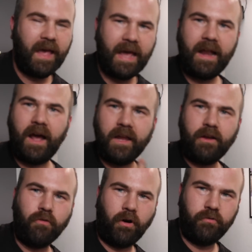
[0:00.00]
and I
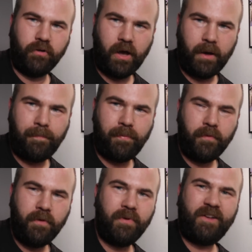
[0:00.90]
grown up
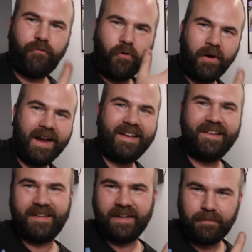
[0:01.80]
with four
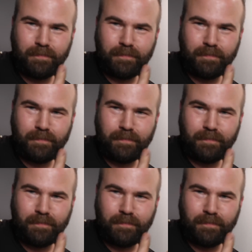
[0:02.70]
eighty-six,